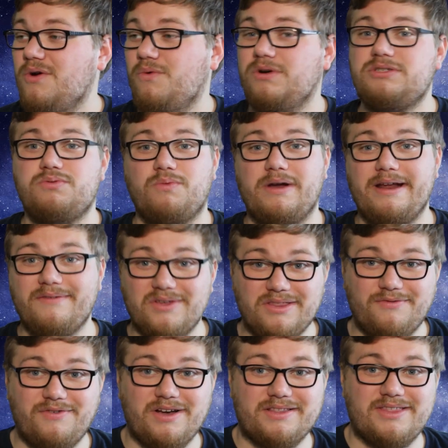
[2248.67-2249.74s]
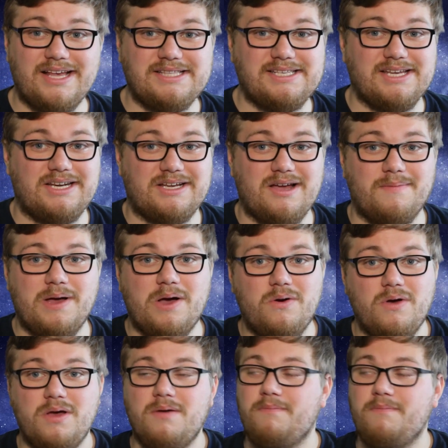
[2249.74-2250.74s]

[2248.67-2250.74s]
which whenever the fuck that's gonna come out,